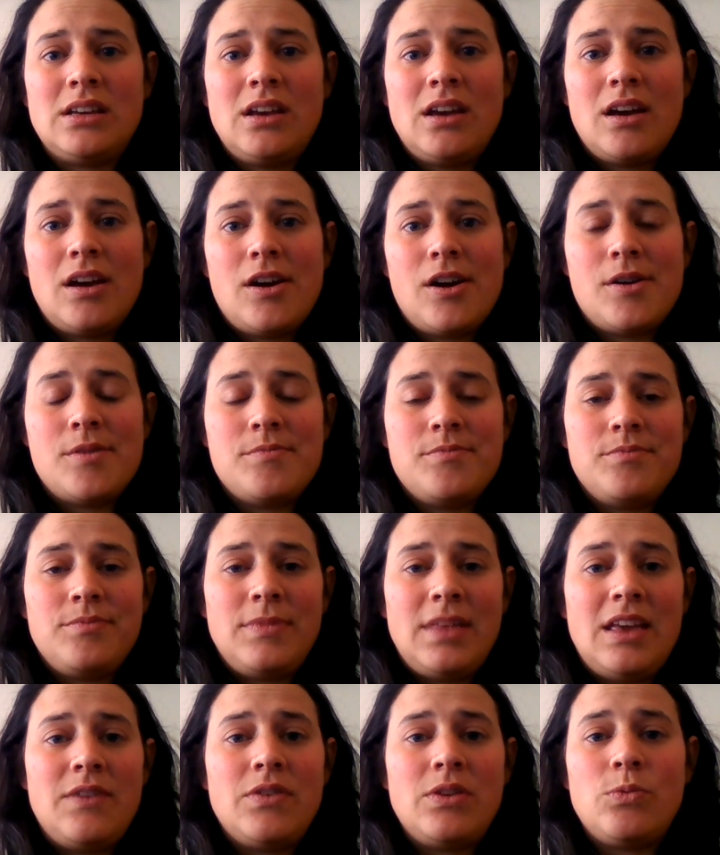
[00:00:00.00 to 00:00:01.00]

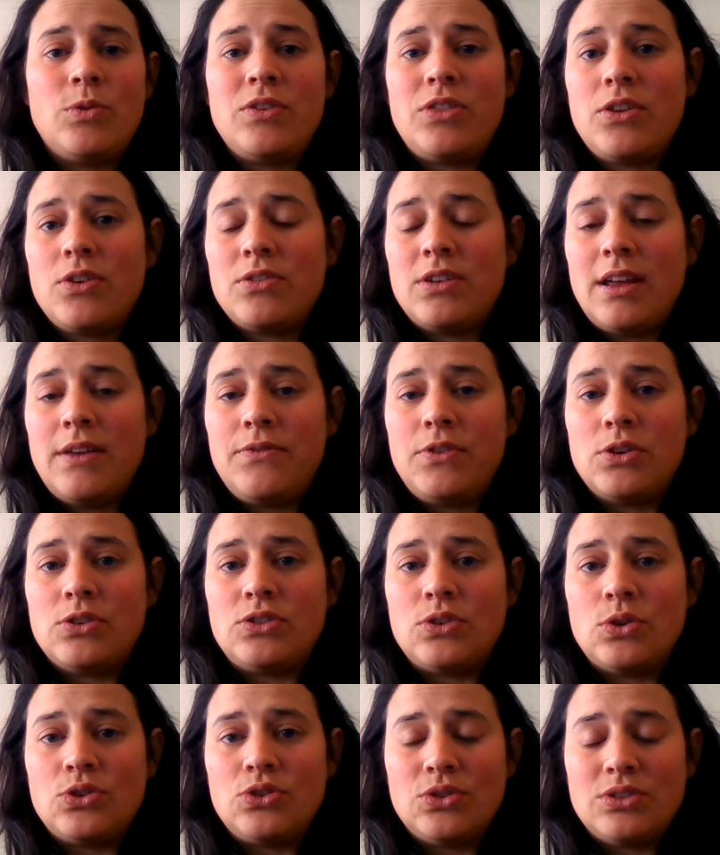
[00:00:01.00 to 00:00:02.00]
If you're
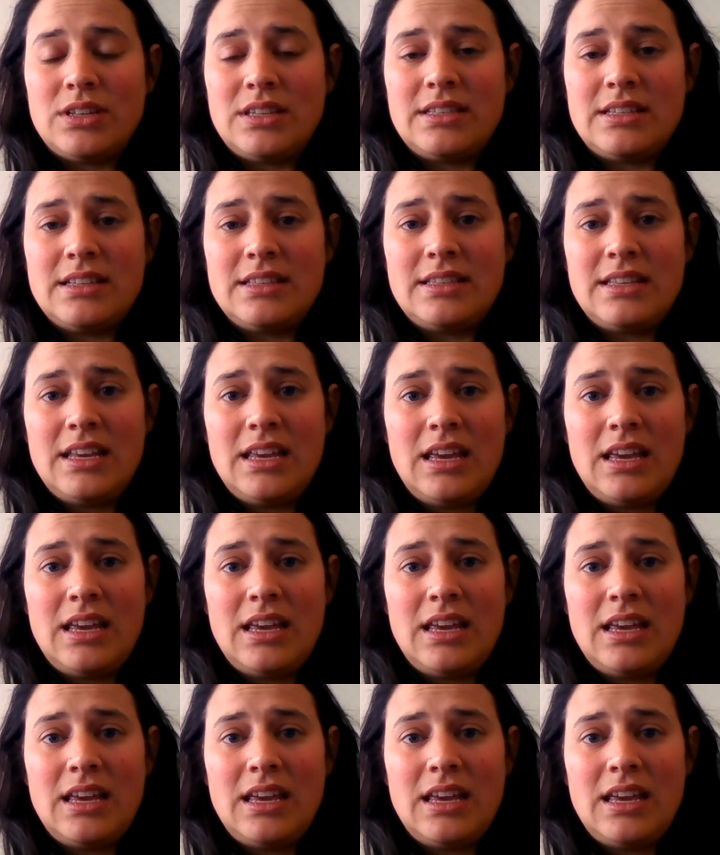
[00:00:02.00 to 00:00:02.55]
social distancing,